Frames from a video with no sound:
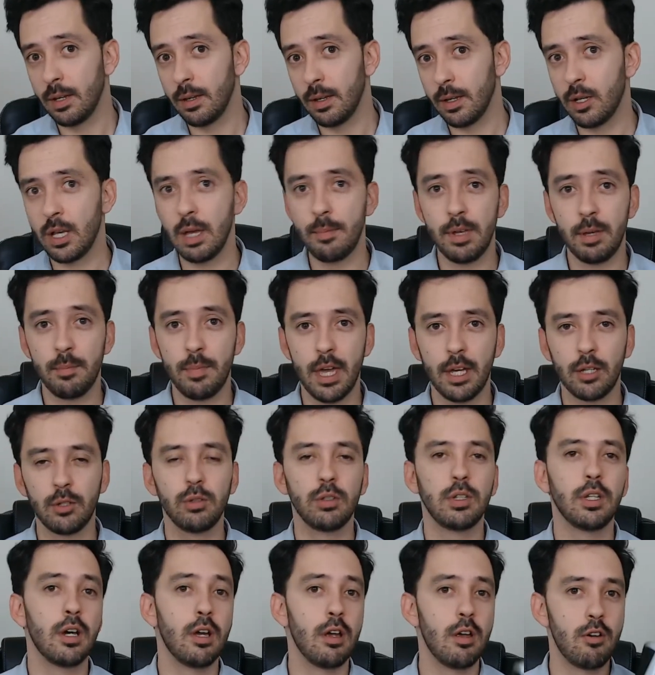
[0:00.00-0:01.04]
coming back to
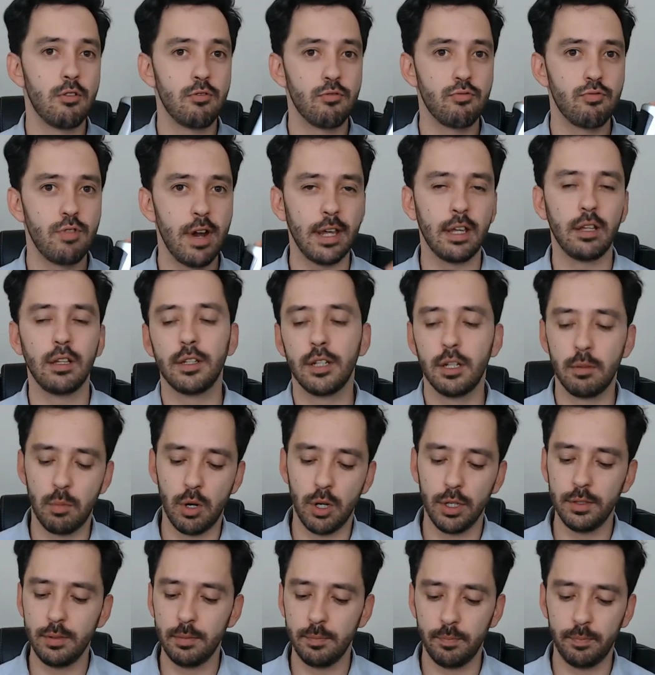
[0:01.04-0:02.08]
the regulated
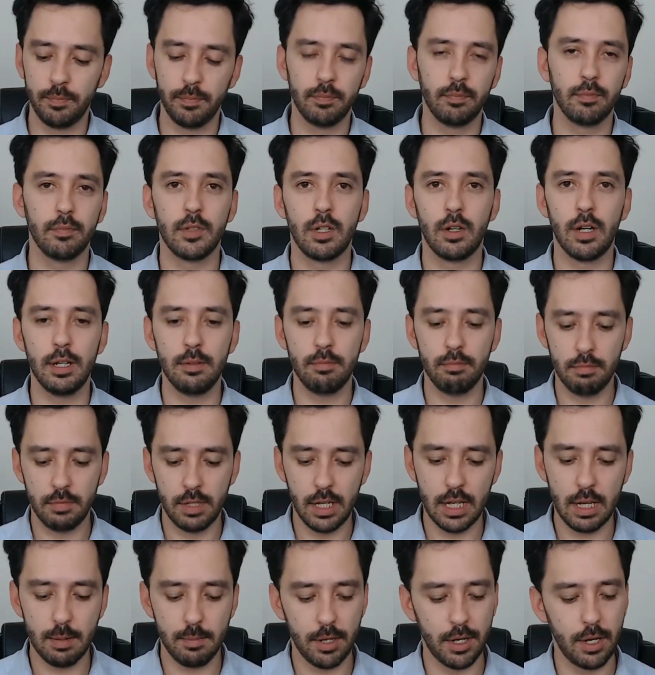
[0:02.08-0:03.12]
mod, alright, they
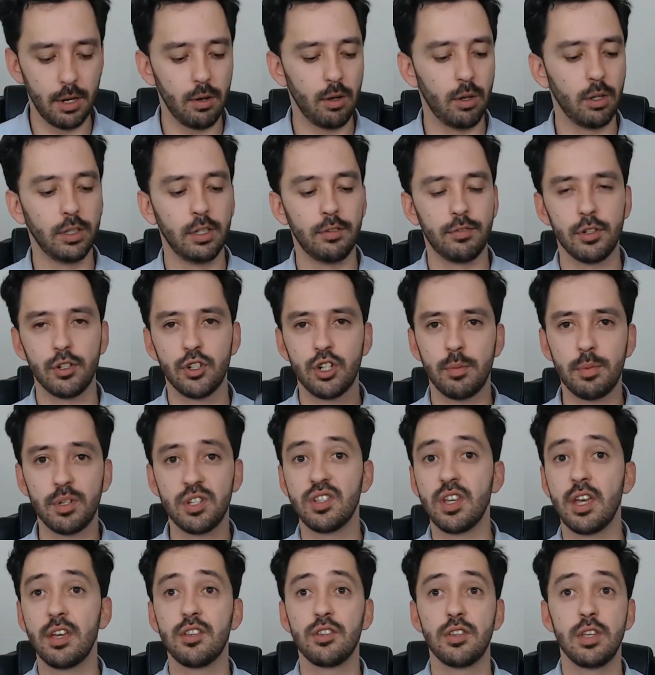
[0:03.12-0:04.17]
come in all different shapes and
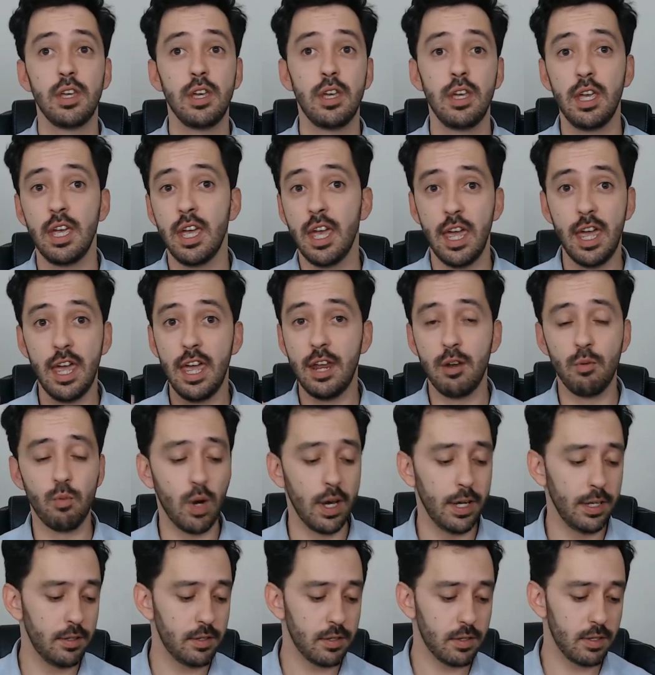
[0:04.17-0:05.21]
sizes and
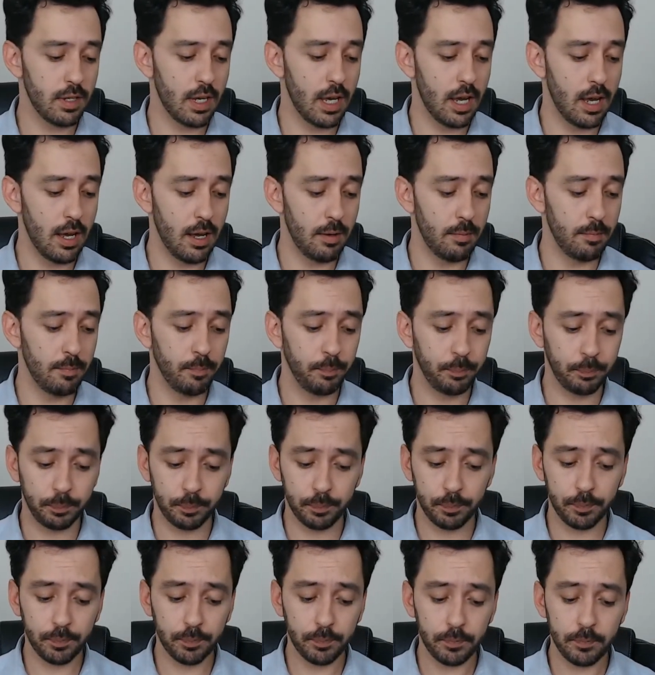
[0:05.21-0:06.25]
weights. And
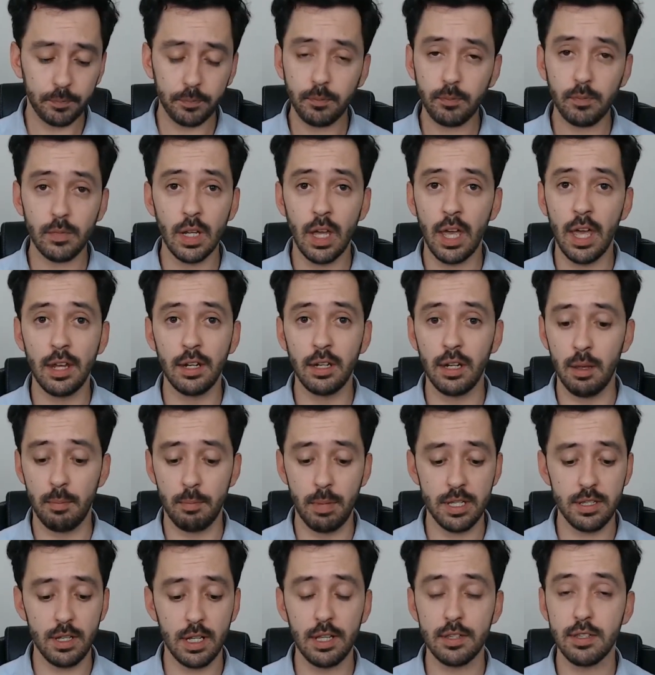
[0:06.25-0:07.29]

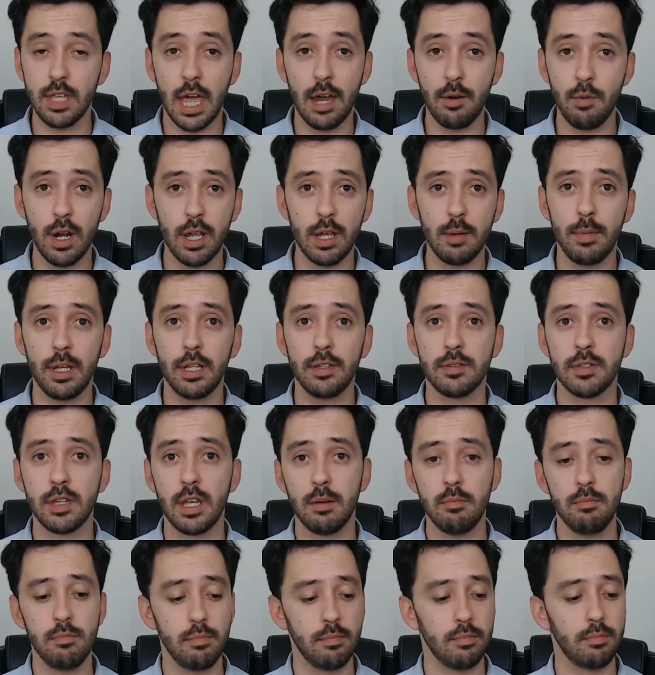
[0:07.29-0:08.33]
basically I recommend
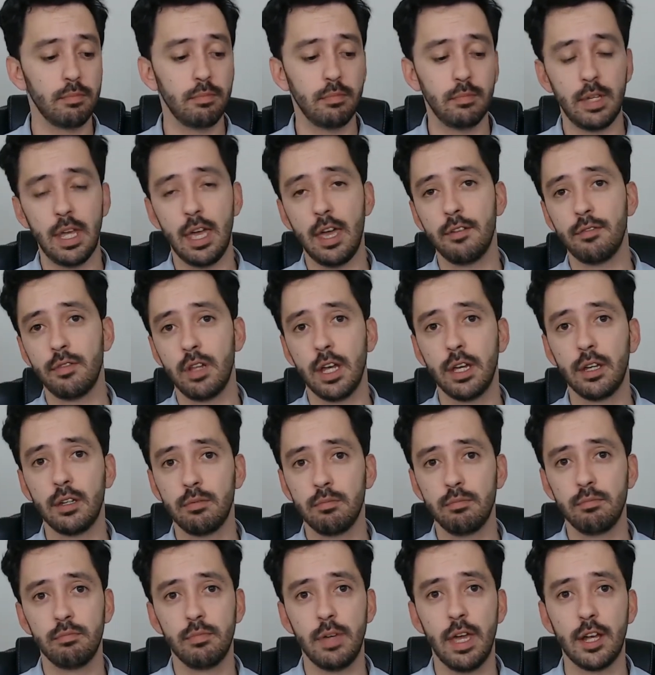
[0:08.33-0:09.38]
some that have
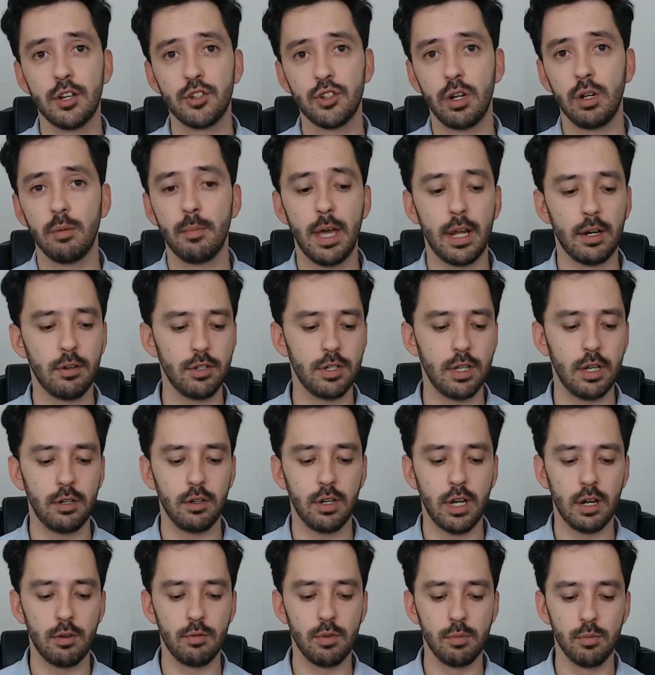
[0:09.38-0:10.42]
external batteries that you
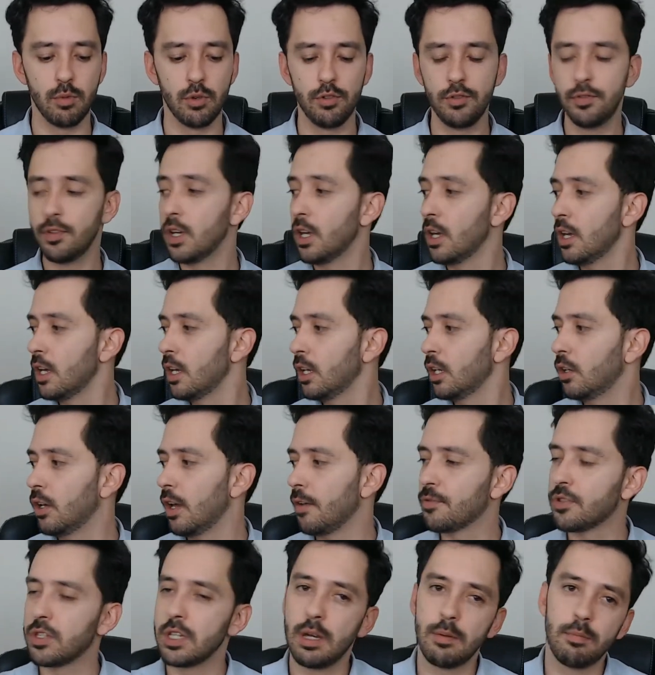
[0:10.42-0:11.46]
can remove. You have
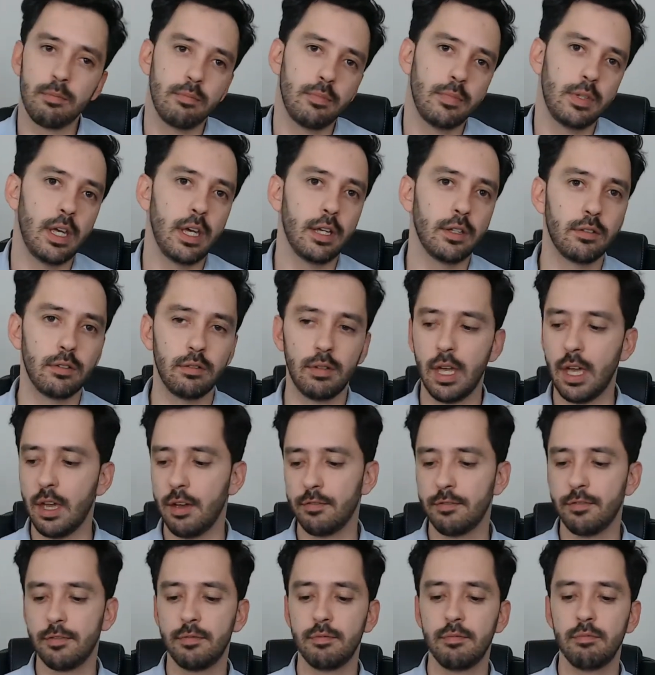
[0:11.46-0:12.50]
some that
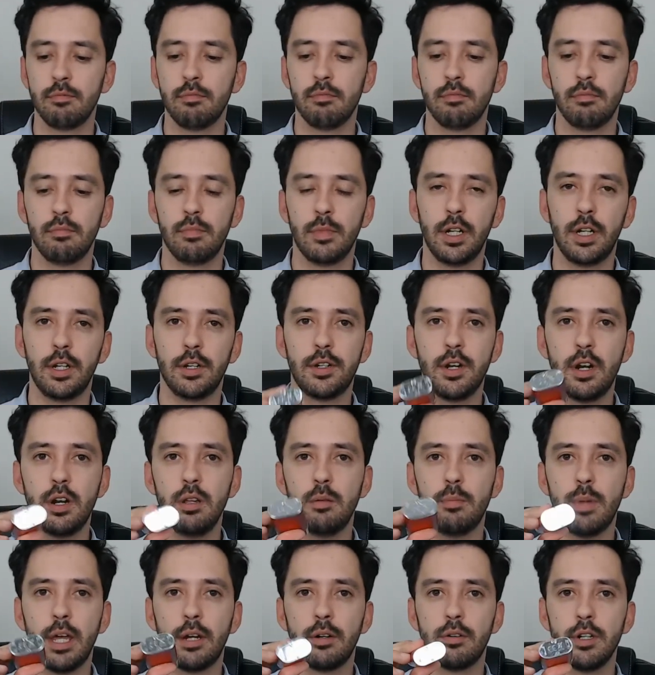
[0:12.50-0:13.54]
have internal
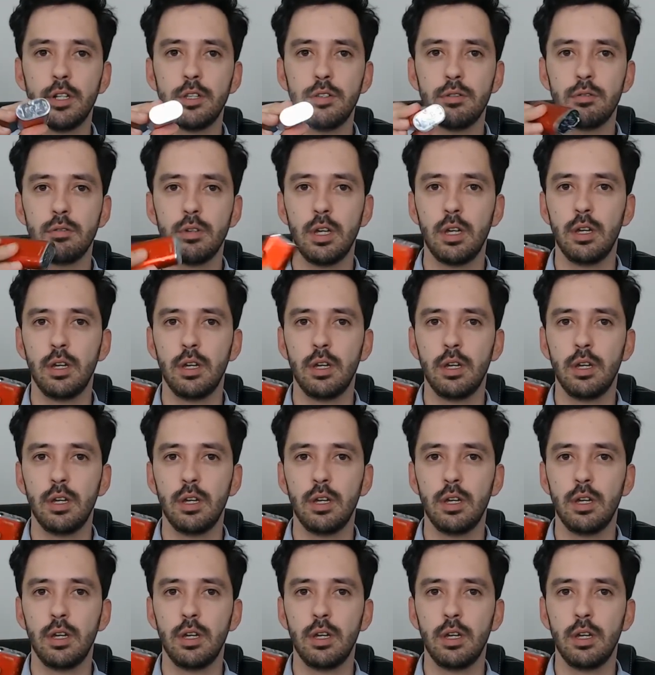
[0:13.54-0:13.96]
batteries.